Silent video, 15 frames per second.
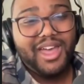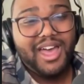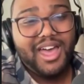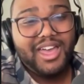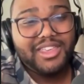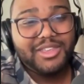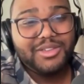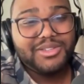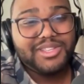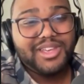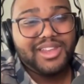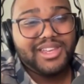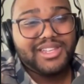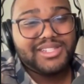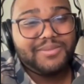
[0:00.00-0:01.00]
you tell
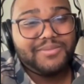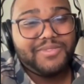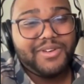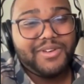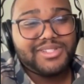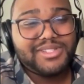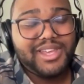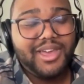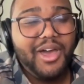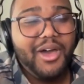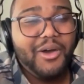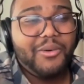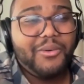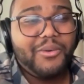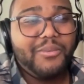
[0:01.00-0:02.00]
like some folks, like,
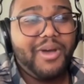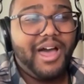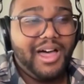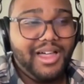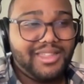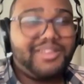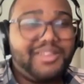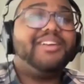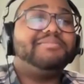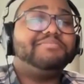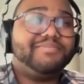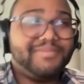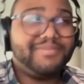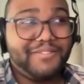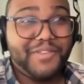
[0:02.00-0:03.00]
oh, well,
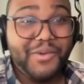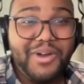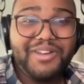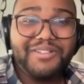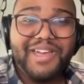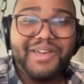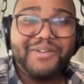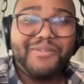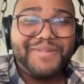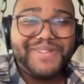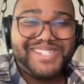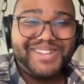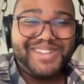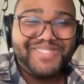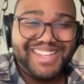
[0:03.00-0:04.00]
if you want to write
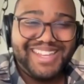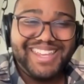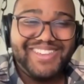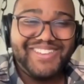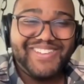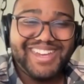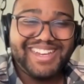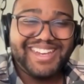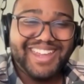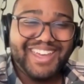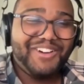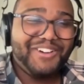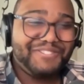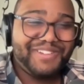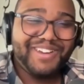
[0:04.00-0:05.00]
WebAssembly, you can
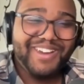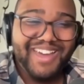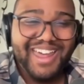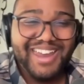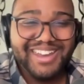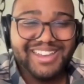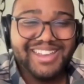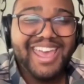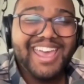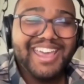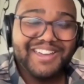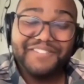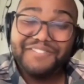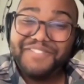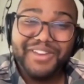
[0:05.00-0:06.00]
go figure out how to
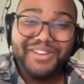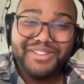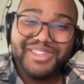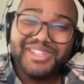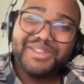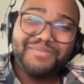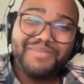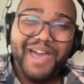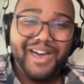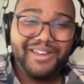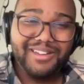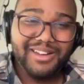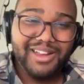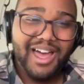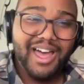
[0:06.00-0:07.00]
configure this
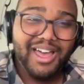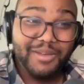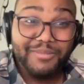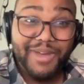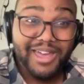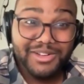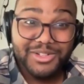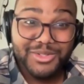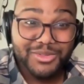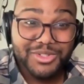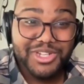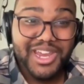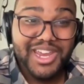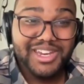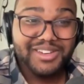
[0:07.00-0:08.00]
compiler tool
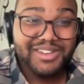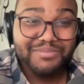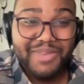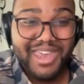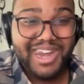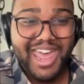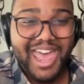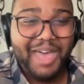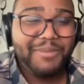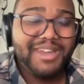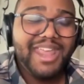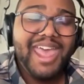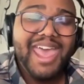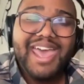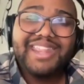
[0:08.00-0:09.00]
chain and make it happen.
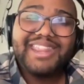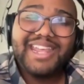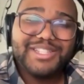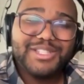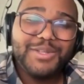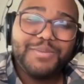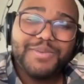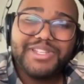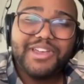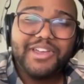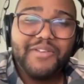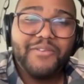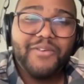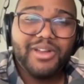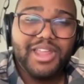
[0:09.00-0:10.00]
That's super
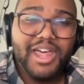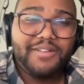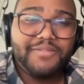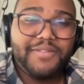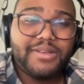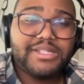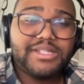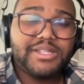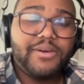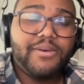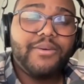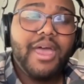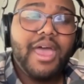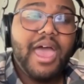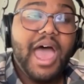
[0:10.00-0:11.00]
scary for a lot of folks.
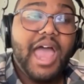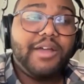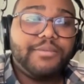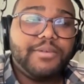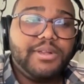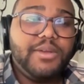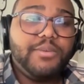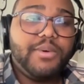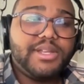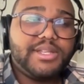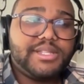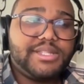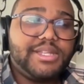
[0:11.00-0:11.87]
So I really want to see